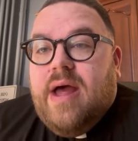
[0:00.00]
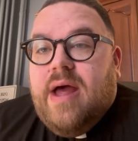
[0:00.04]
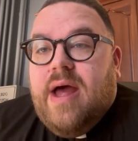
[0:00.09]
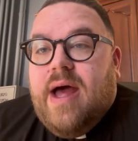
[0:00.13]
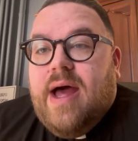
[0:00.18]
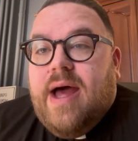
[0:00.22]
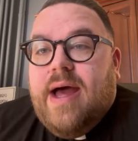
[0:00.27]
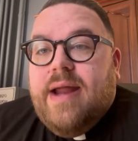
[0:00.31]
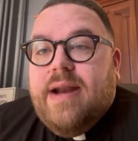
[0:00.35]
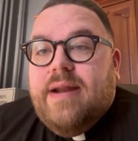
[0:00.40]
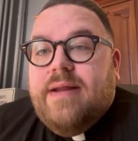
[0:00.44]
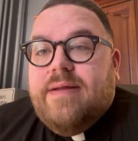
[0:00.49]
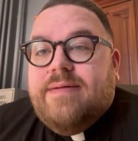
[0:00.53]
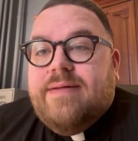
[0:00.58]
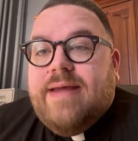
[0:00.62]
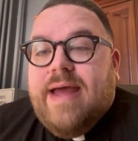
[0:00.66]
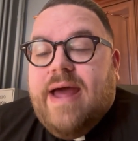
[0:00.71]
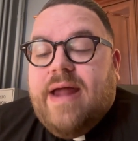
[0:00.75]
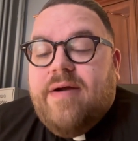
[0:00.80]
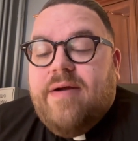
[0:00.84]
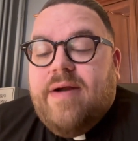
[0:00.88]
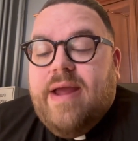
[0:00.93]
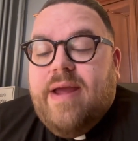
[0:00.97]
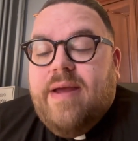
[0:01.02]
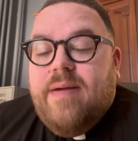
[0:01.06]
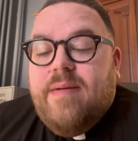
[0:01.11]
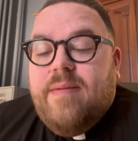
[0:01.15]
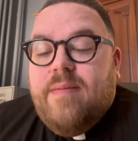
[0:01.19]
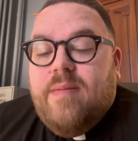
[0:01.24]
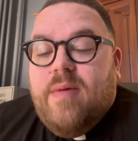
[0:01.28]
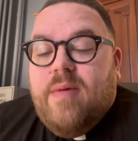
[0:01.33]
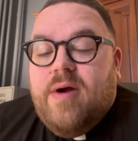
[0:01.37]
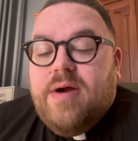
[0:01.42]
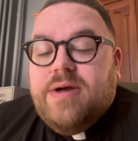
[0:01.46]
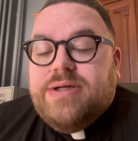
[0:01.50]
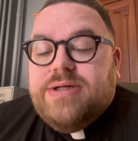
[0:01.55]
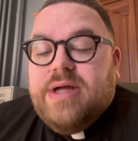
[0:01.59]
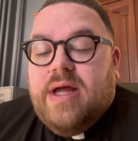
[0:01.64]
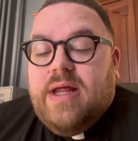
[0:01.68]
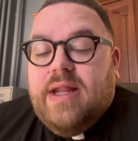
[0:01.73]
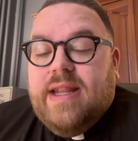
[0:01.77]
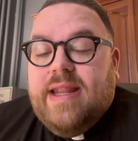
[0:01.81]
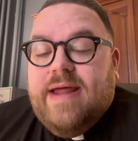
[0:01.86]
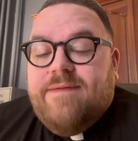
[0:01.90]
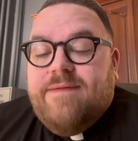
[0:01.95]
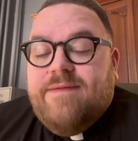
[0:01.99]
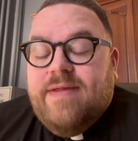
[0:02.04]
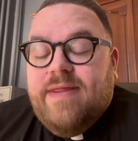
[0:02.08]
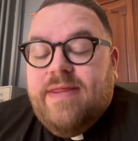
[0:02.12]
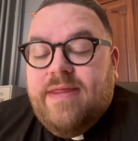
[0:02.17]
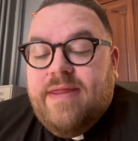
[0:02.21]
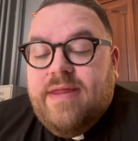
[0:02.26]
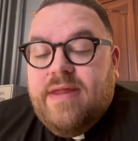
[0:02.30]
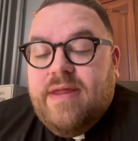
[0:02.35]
on Saturday, March 11th,